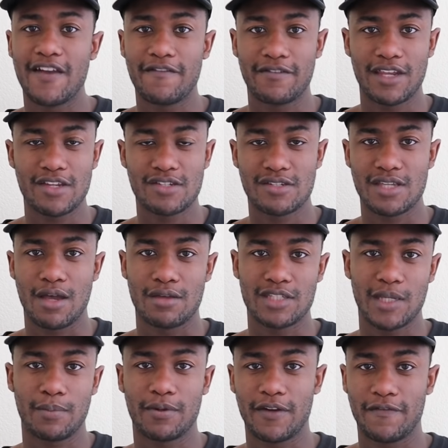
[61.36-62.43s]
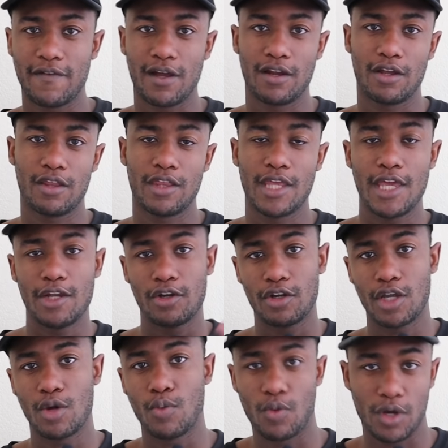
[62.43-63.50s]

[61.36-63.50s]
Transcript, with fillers: definitions I was able to find on the internet